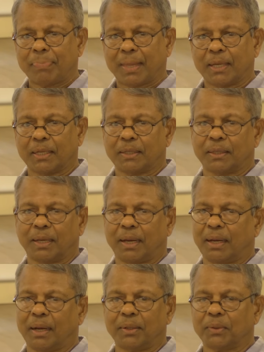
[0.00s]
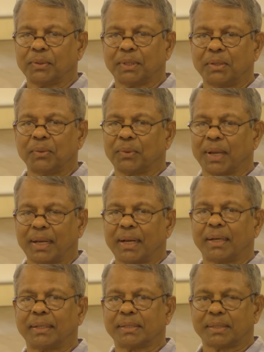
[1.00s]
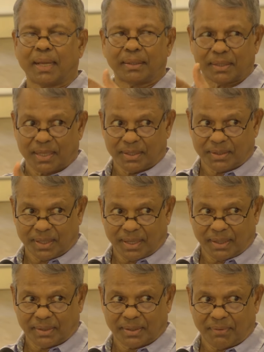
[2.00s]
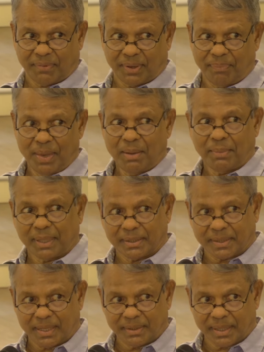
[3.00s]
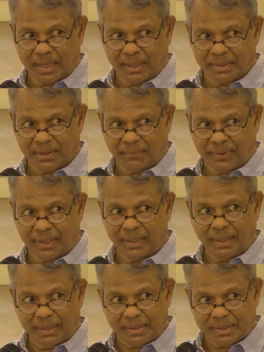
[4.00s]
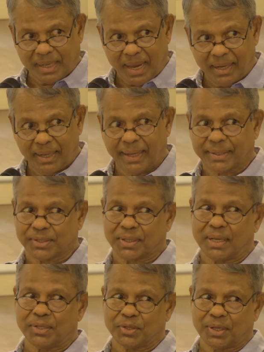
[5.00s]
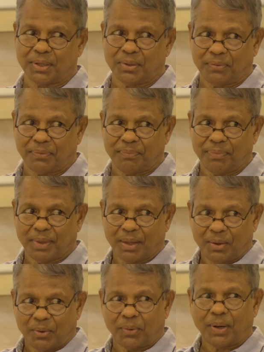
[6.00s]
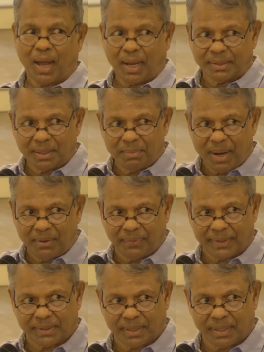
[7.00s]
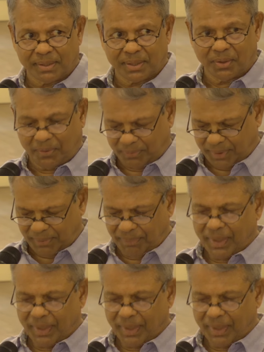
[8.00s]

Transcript: I don't think you can understand the sansaric suffering. Because sansaric suffering is an extension of or larger manifestation of the